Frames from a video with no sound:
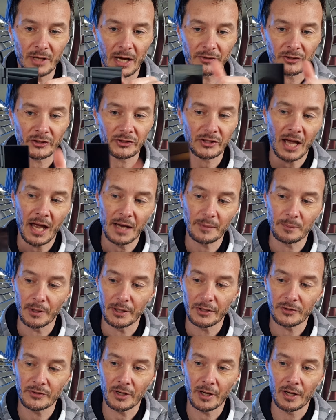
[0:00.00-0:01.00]
that as a side
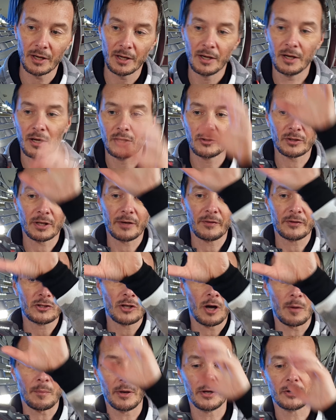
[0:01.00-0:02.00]
monitor, so I could have a
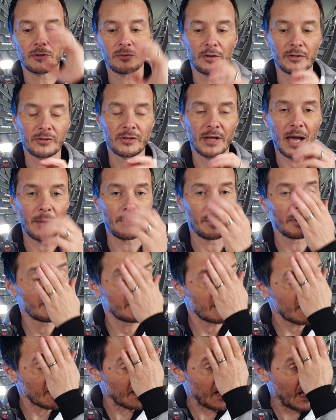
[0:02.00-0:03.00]
top monitor and a side
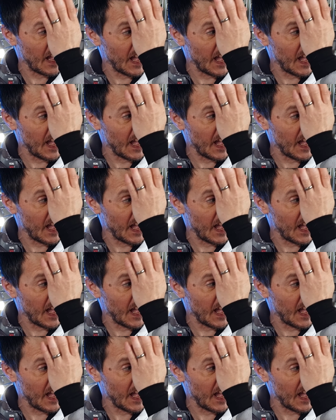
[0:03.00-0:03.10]
monitor,